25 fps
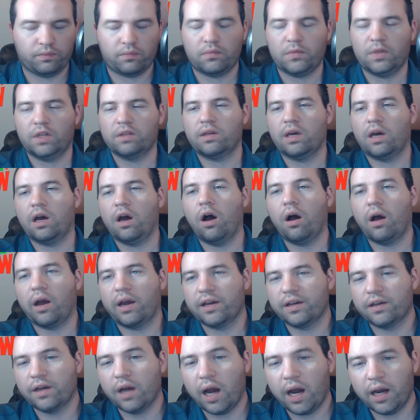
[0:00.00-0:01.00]
that
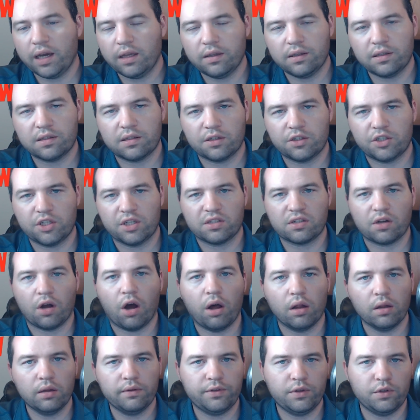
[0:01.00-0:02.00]
I highly suggest
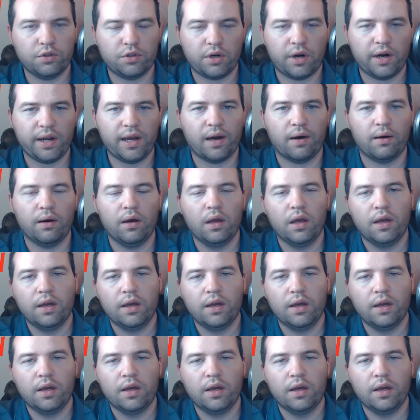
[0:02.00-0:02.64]
all of you try out.